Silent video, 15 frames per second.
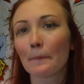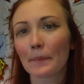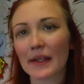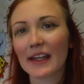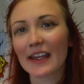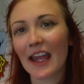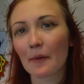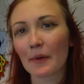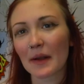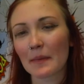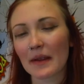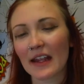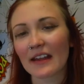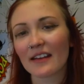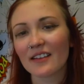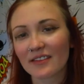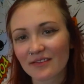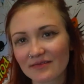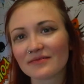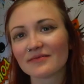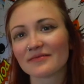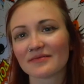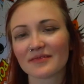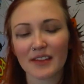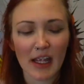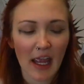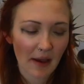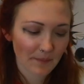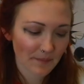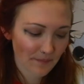But you get what I mean. Yeah.